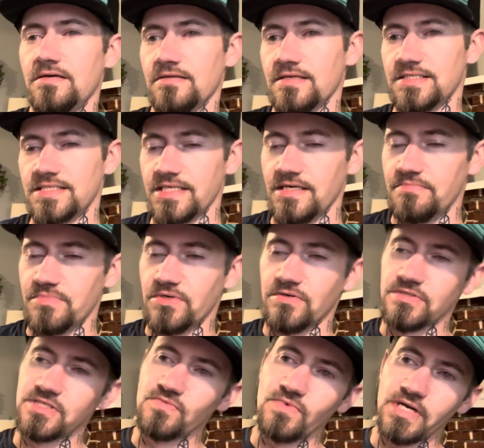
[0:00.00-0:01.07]
the
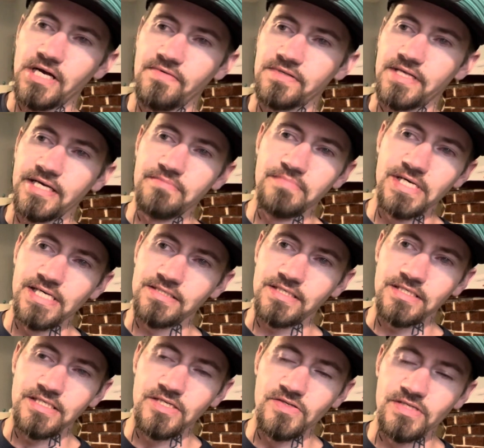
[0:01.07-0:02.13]
symbols and what everything meant,
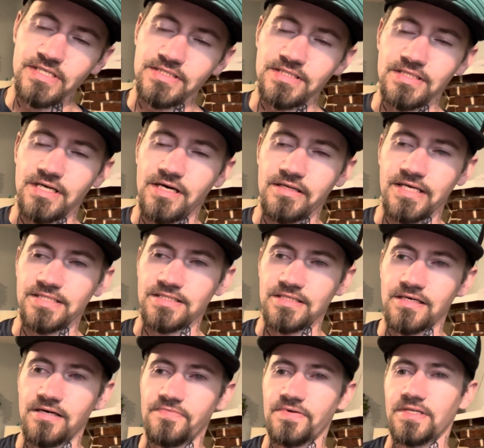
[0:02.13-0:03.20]
the units and all that
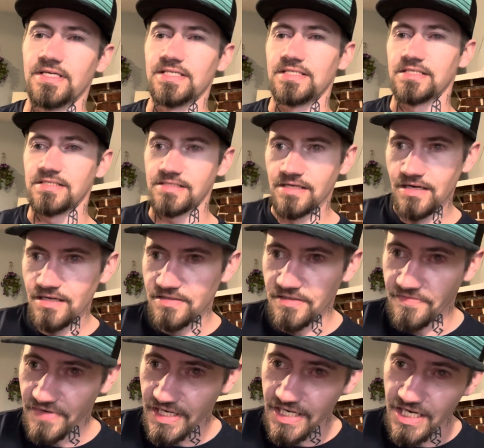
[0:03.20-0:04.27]
stuff, and this is the
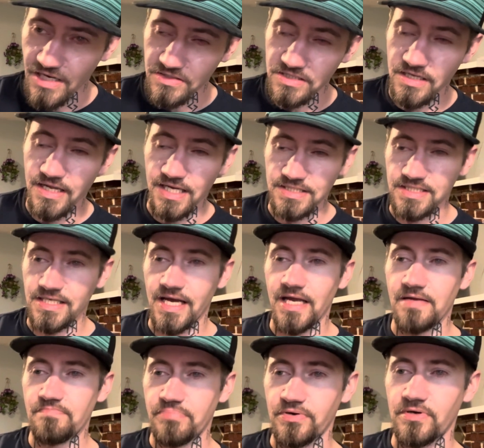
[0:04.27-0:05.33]
video to that
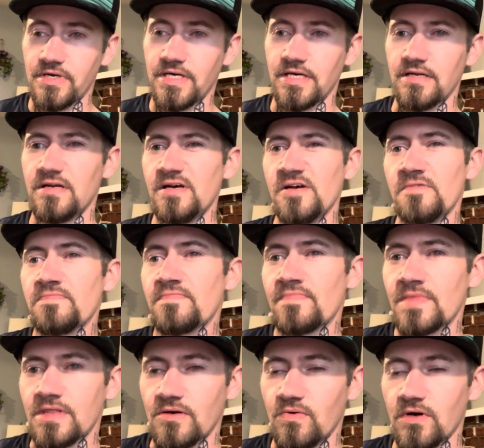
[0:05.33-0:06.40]
same print
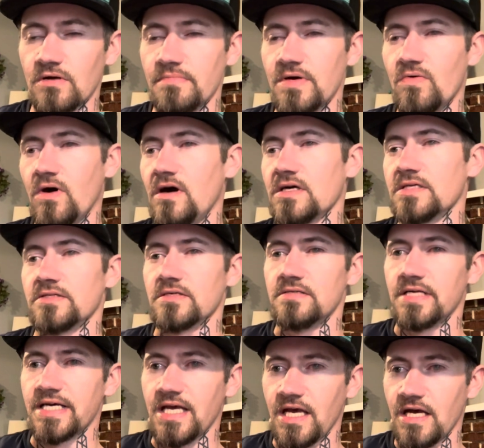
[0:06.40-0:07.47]
that we're going to be walking through
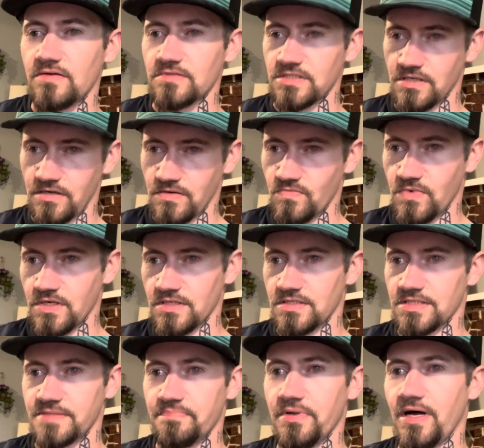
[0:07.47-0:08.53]
the counts on what
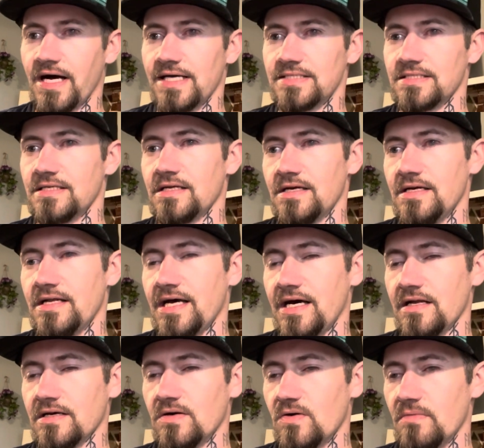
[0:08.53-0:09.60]
to splice and how
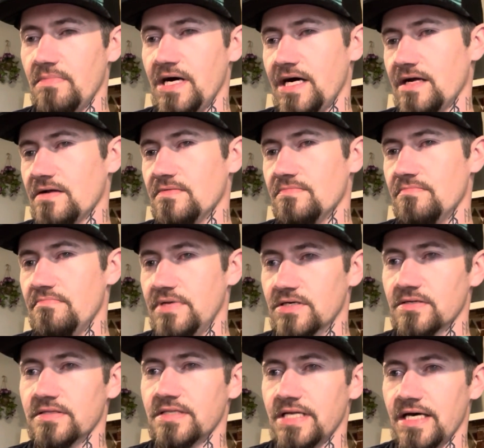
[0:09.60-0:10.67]
to go about
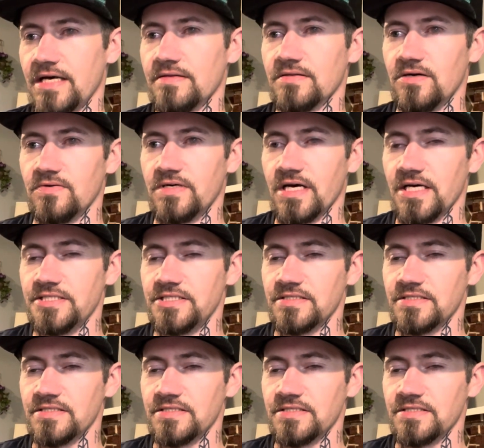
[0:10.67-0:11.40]
building that location.